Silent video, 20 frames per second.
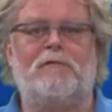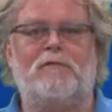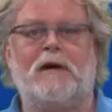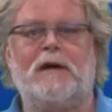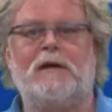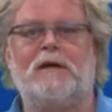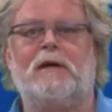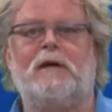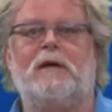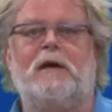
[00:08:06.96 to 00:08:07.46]

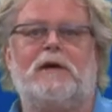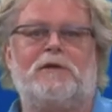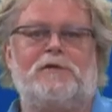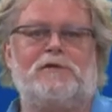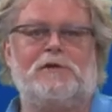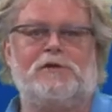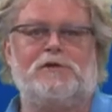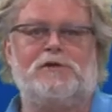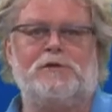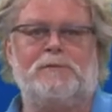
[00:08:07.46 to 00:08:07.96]
Viking
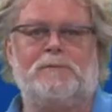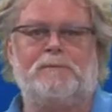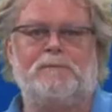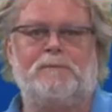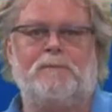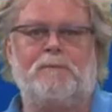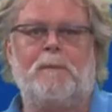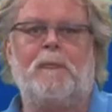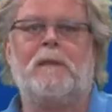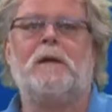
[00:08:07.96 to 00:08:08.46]
heritage.
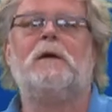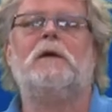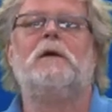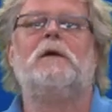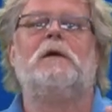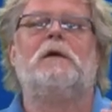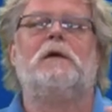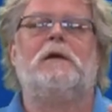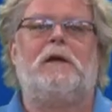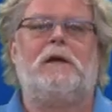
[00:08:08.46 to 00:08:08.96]

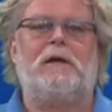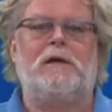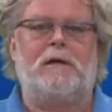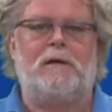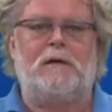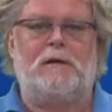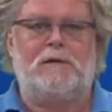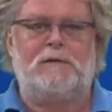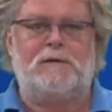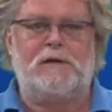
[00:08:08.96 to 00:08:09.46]

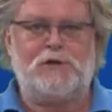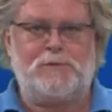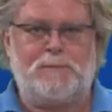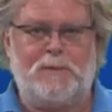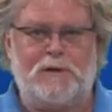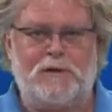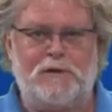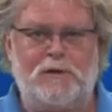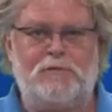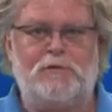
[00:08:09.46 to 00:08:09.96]
In this
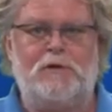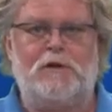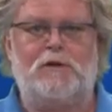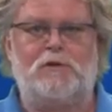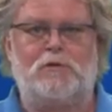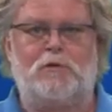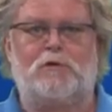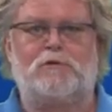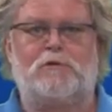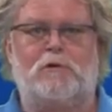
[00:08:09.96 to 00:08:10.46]
period, he
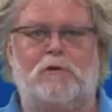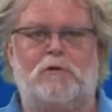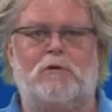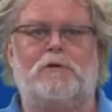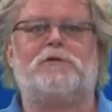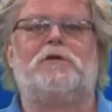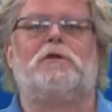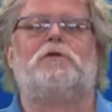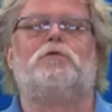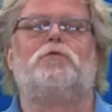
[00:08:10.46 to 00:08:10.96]
talked a
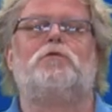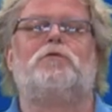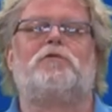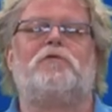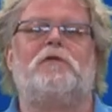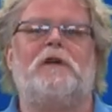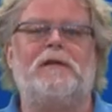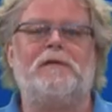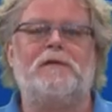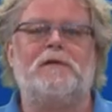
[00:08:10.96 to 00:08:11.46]
lot to a
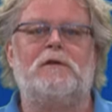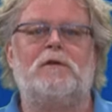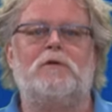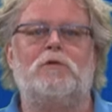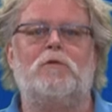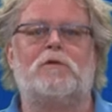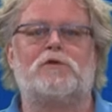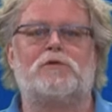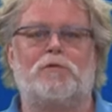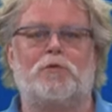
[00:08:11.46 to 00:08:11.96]
friend
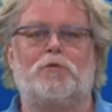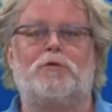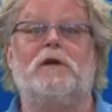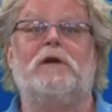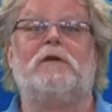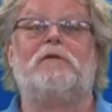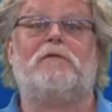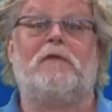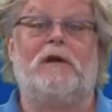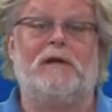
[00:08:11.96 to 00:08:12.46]
who was
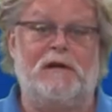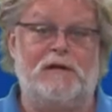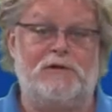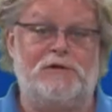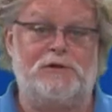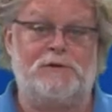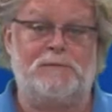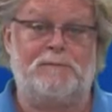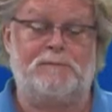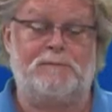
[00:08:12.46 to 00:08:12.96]
working in
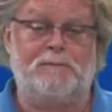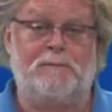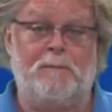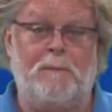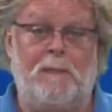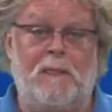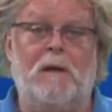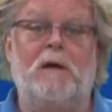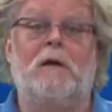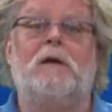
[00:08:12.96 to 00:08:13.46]
finance.
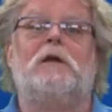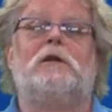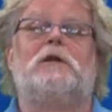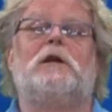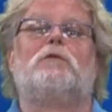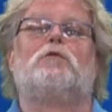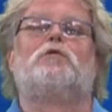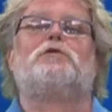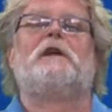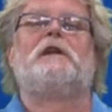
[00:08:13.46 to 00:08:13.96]

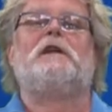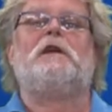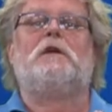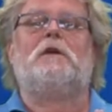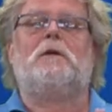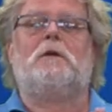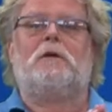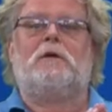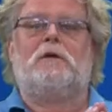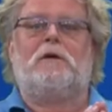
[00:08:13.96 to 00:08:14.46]
They're already
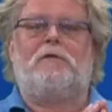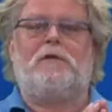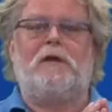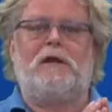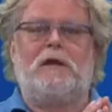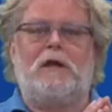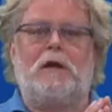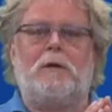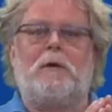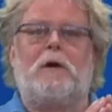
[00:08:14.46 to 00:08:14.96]

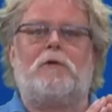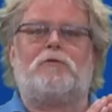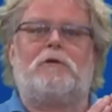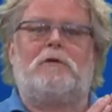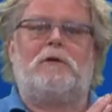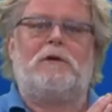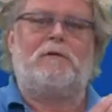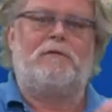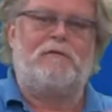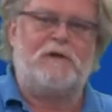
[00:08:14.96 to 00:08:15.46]
thinking about
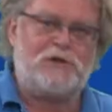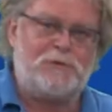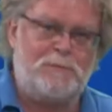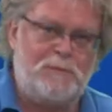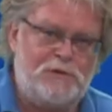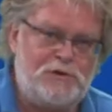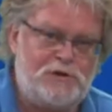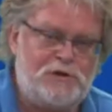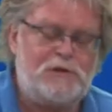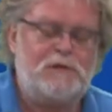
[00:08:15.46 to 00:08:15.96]

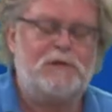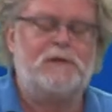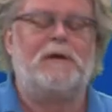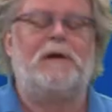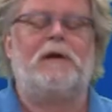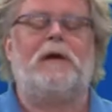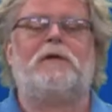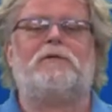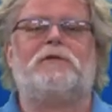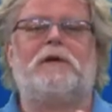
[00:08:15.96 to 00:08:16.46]
investments
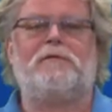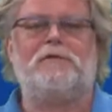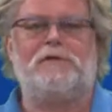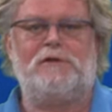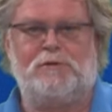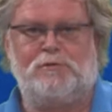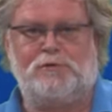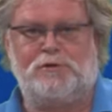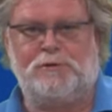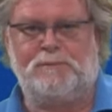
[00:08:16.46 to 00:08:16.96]
and
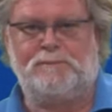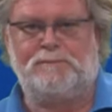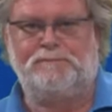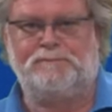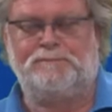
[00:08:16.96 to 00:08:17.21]
revenues.